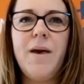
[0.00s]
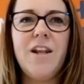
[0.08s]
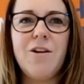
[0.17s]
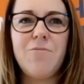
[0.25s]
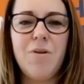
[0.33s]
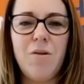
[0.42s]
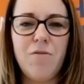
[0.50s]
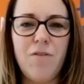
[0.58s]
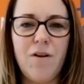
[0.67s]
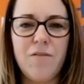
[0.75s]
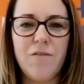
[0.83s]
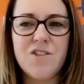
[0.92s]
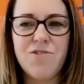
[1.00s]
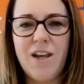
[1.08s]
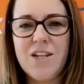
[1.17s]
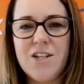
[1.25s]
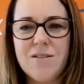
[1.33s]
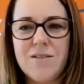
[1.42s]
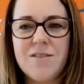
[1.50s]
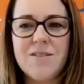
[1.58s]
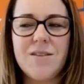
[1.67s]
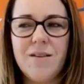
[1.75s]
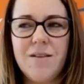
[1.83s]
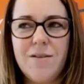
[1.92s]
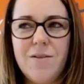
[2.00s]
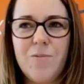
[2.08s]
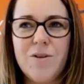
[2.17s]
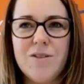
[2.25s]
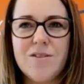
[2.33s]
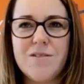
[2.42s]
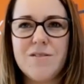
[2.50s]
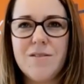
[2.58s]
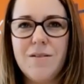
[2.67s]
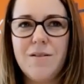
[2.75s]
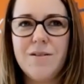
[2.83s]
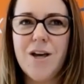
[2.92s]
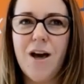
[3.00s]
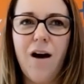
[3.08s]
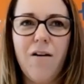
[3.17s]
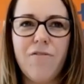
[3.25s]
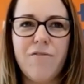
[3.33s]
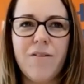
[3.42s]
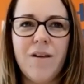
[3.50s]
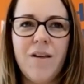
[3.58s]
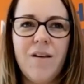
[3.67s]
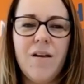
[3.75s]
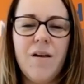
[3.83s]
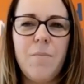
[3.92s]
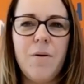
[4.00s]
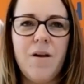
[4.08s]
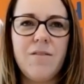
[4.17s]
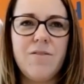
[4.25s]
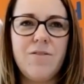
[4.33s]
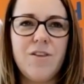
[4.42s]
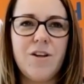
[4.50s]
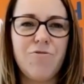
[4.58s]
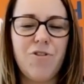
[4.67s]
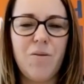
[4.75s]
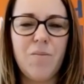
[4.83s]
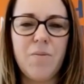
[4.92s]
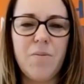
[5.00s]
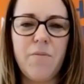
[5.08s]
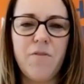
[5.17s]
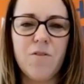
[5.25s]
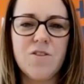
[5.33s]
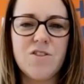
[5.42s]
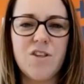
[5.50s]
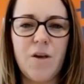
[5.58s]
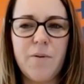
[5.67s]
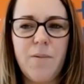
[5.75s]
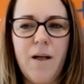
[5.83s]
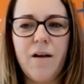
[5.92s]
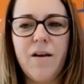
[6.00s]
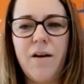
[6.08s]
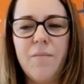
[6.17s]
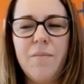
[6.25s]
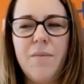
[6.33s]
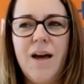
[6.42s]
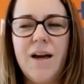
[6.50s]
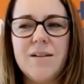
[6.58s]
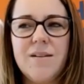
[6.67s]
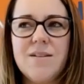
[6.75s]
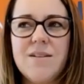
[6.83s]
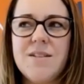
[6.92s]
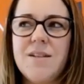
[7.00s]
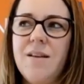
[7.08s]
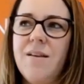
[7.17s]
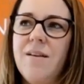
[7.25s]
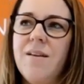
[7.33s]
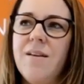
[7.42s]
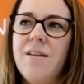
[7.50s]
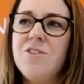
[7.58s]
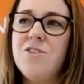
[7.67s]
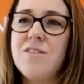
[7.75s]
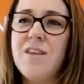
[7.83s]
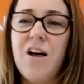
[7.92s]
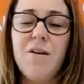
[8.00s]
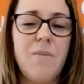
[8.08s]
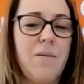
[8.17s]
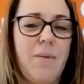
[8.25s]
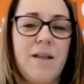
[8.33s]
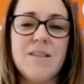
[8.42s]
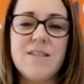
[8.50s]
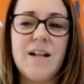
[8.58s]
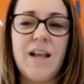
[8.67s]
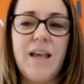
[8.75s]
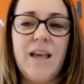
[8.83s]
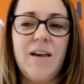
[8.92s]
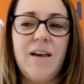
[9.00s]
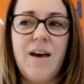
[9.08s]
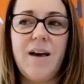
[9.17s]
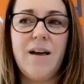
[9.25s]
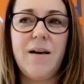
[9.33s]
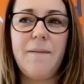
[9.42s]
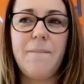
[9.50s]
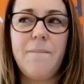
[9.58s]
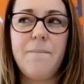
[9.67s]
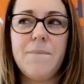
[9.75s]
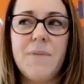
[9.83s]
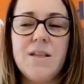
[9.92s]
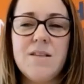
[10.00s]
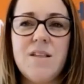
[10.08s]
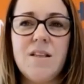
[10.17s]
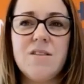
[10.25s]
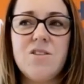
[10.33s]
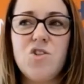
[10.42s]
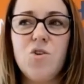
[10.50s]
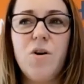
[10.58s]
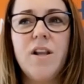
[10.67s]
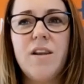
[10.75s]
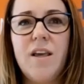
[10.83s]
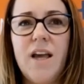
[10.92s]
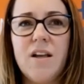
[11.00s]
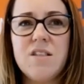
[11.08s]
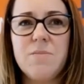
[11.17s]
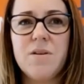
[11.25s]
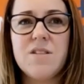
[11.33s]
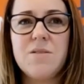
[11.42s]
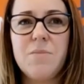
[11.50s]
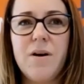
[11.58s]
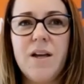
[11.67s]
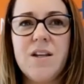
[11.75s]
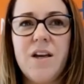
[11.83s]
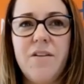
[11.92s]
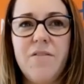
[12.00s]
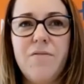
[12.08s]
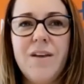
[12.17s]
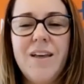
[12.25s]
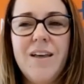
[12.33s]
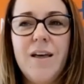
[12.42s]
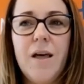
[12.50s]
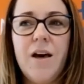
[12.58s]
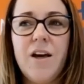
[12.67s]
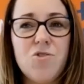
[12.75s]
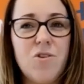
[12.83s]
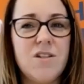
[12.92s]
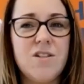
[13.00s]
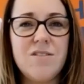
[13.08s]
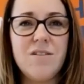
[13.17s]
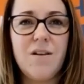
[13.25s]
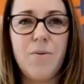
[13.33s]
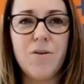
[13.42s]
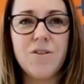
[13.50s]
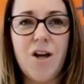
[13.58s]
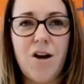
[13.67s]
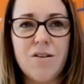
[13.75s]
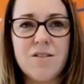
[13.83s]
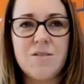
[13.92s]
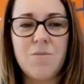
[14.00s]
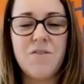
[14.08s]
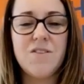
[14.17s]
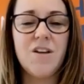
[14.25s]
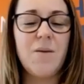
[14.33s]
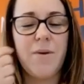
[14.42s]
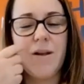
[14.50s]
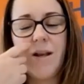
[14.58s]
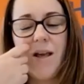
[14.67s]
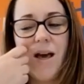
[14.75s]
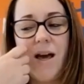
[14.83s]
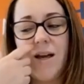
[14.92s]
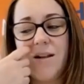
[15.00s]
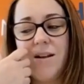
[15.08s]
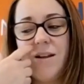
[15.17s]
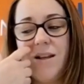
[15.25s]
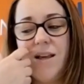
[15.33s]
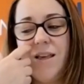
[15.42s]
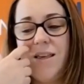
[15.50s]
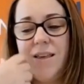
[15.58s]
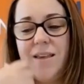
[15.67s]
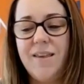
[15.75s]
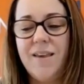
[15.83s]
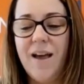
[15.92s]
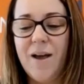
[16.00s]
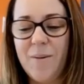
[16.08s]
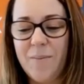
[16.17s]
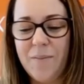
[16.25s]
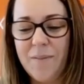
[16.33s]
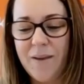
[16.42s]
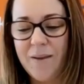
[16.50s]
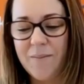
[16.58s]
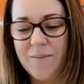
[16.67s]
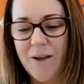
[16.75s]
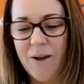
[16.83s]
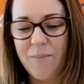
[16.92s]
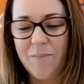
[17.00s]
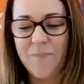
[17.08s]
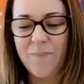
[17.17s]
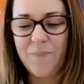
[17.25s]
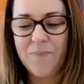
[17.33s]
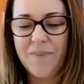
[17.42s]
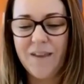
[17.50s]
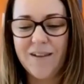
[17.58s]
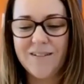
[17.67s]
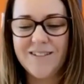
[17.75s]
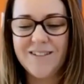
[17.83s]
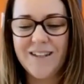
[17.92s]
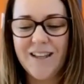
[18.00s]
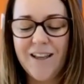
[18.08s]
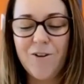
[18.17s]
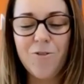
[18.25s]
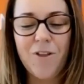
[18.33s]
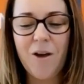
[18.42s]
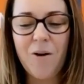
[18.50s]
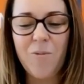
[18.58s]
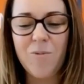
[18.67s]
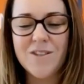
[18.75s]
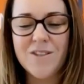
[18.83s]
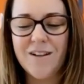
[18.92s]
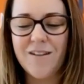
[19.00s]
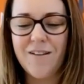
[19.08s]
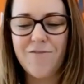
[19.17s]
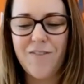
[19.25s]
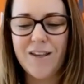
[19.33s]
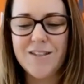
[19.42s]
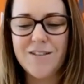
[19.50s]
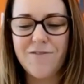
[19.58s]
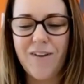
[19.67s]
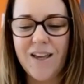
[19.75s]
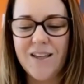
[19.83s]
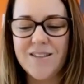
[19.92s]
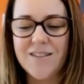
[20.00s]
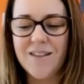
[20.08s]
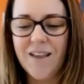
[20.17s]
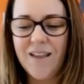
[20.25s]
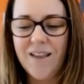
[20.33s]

being in a room full of strangers was tough, but the group made me feel super welcome and just helped me immensely. And since joining the Accountancy Mastermind, I joined a podcast with Simon, and yeah, that's, although it wasn't face to face,